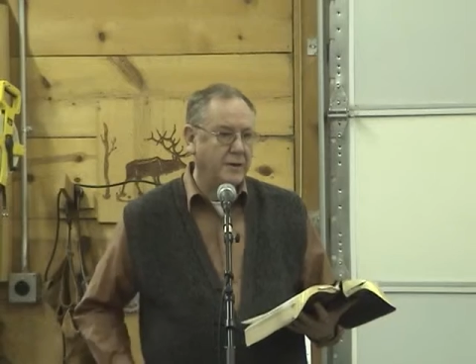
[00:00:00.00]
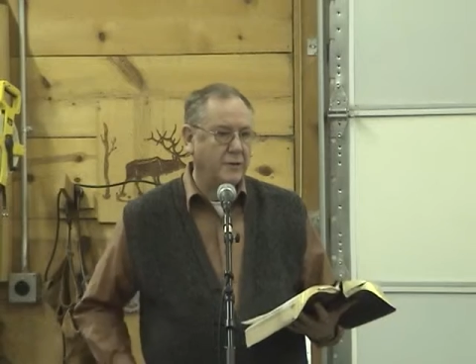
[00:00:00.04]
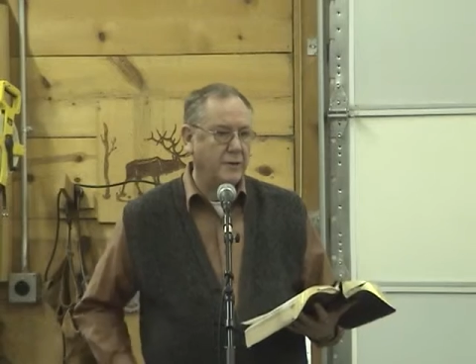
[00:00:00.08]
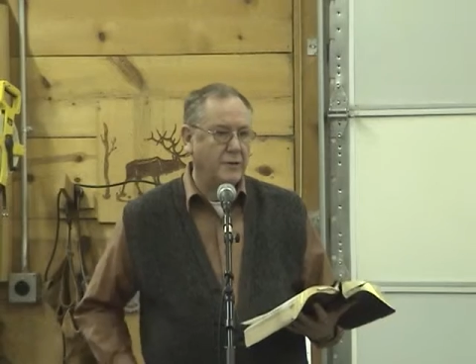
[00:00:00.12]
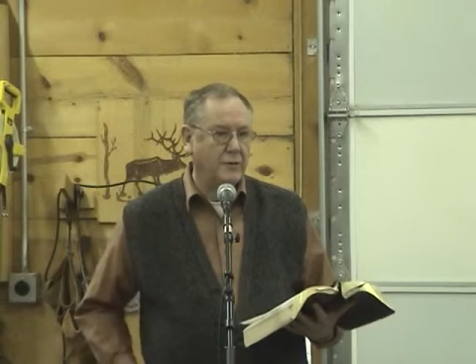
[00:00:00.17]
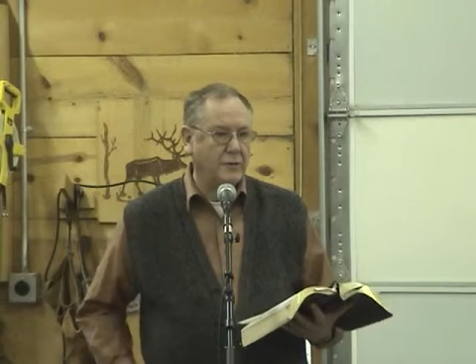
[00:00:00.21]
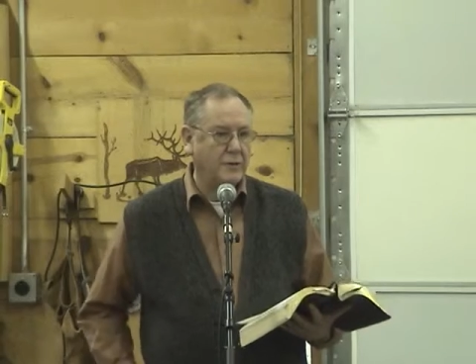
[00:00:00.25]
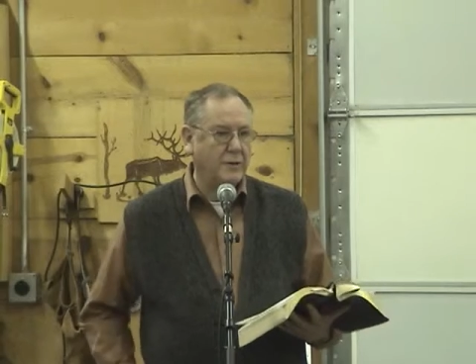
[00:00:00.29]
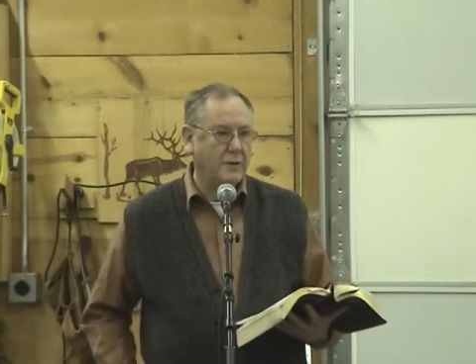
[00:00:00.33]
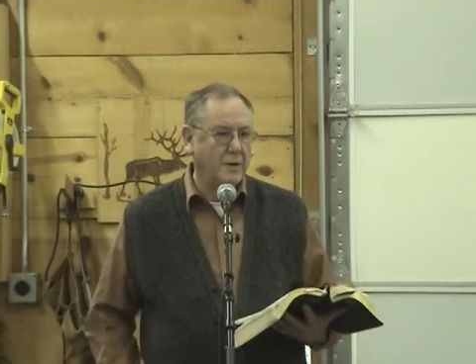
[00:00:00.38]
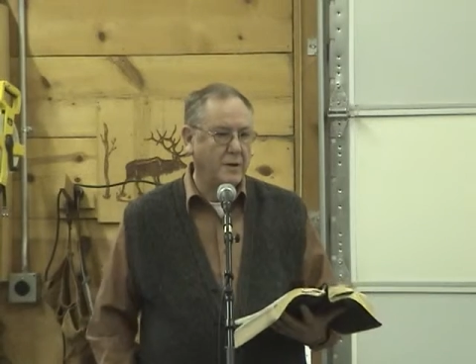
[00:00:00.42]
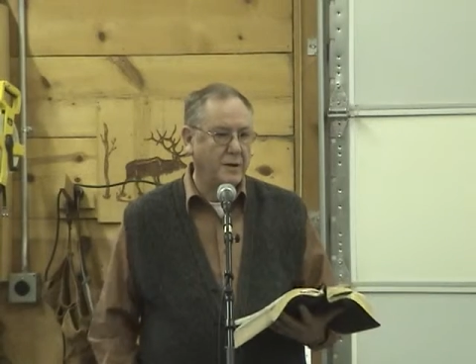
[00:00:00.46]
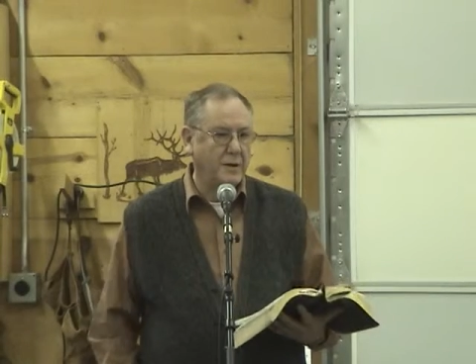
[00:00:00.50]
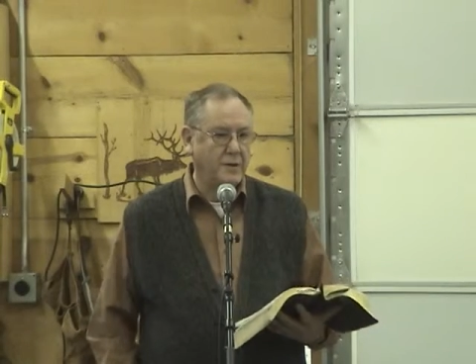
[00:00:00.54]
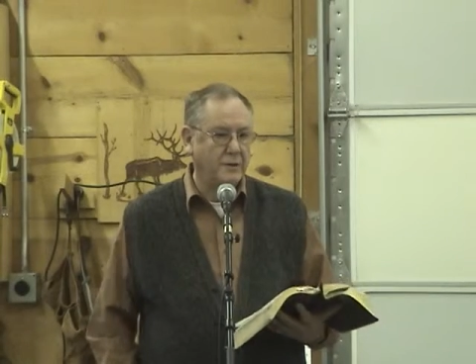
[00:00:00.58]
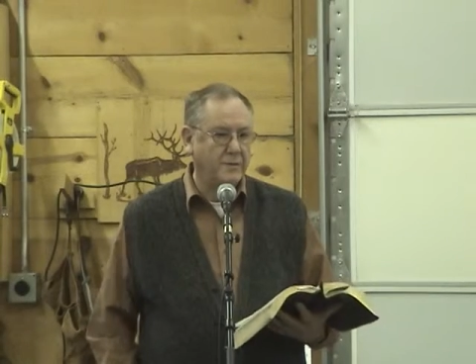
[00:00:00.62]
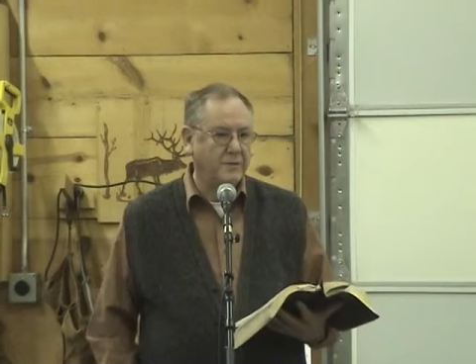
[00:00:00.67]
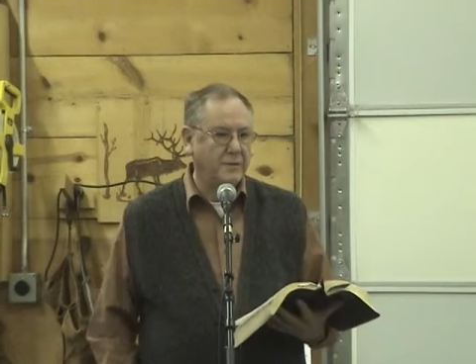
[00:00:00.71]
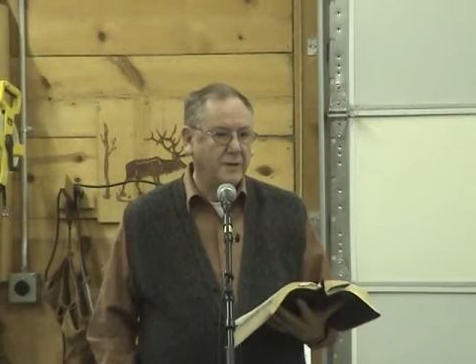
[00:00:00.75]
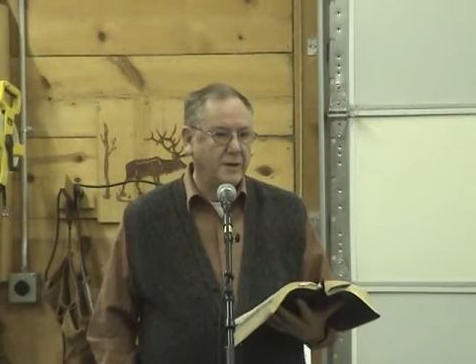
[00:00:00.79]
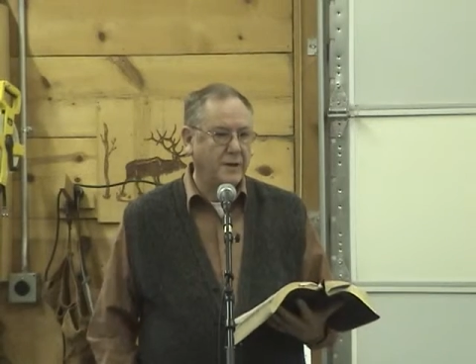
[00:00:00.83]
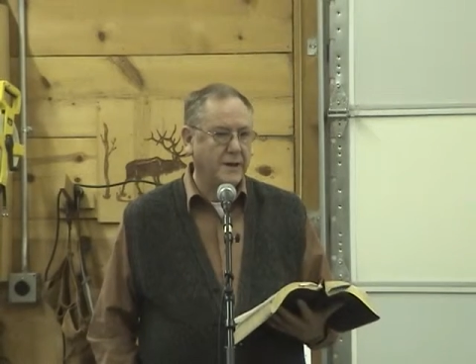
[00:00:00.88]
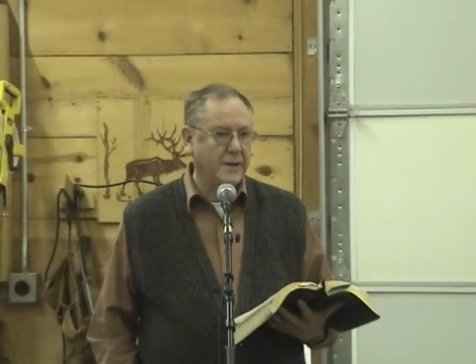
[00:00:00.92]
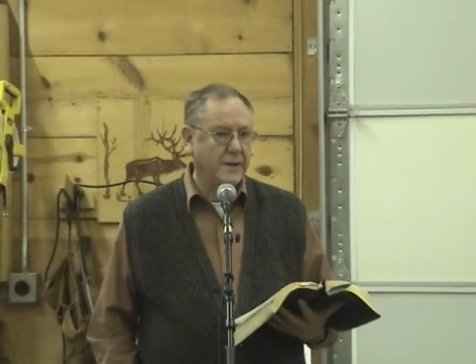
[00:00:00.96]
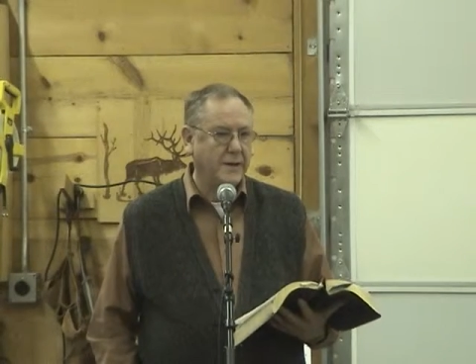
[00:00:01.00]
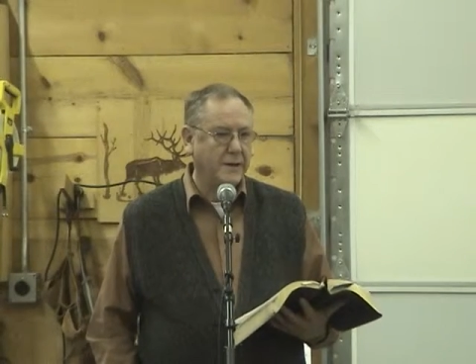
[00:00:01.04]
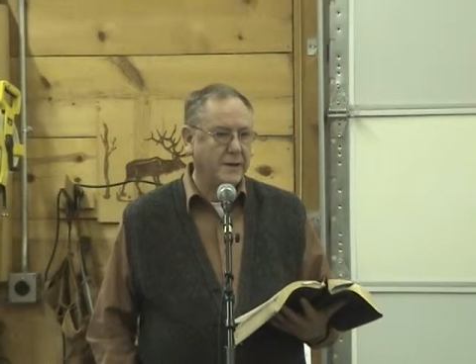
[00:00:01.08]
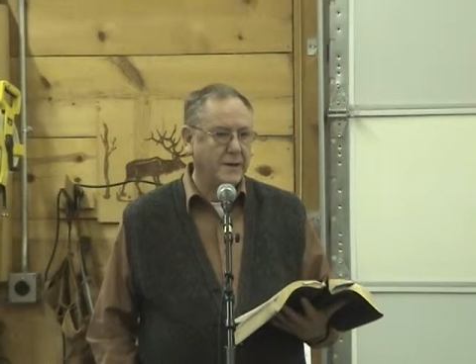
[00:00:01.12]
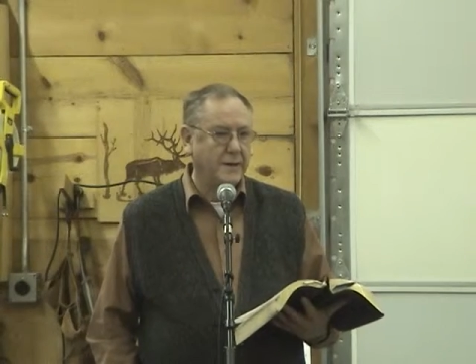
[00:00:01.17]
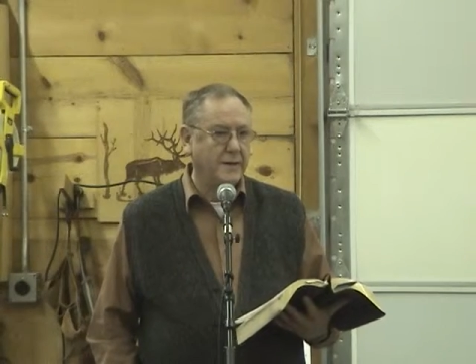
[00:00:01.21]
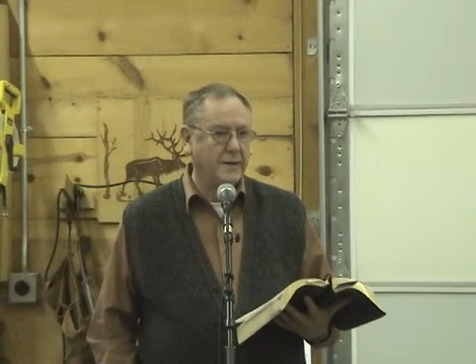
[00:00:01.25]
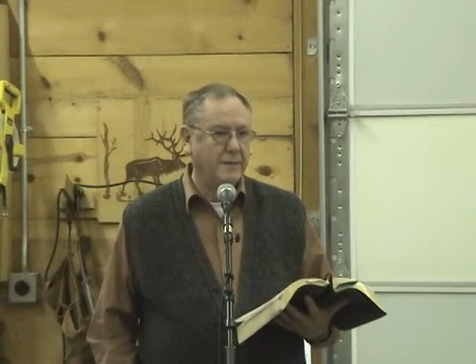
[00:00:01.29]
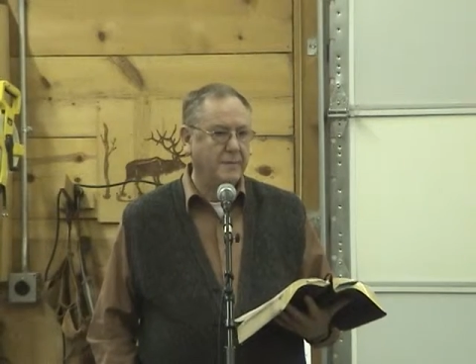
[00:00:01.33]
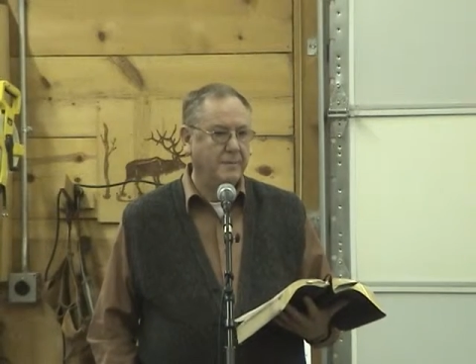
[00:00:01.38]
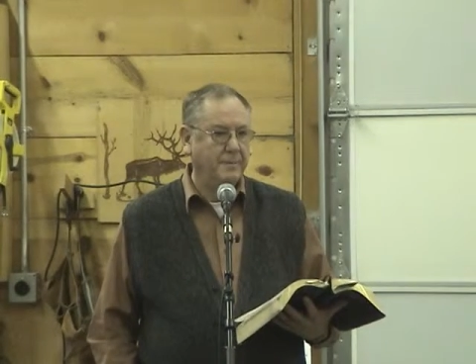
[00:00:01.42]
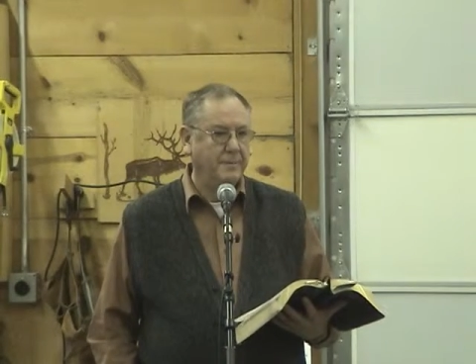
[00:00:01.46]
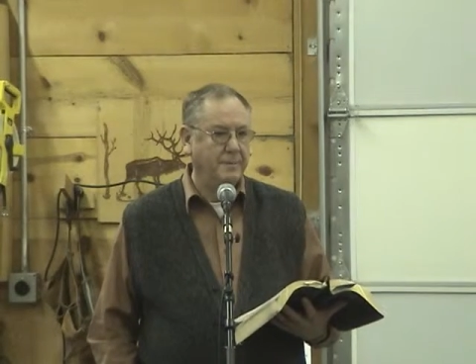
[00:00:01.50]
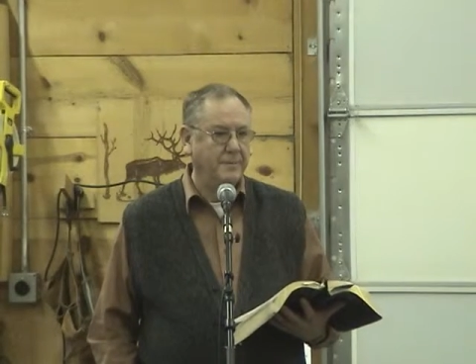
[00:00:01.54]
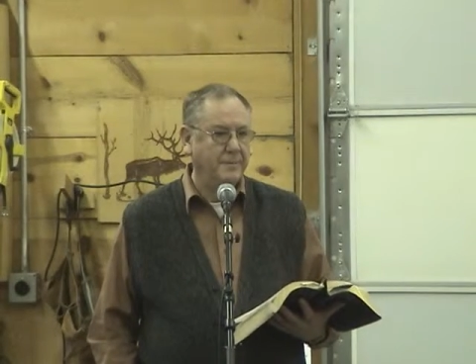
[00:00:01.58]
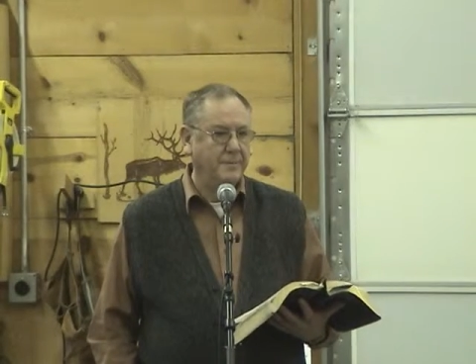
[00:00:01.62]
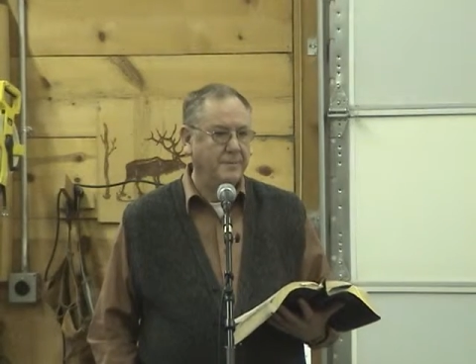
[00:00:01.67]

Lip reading: totally and fully to him.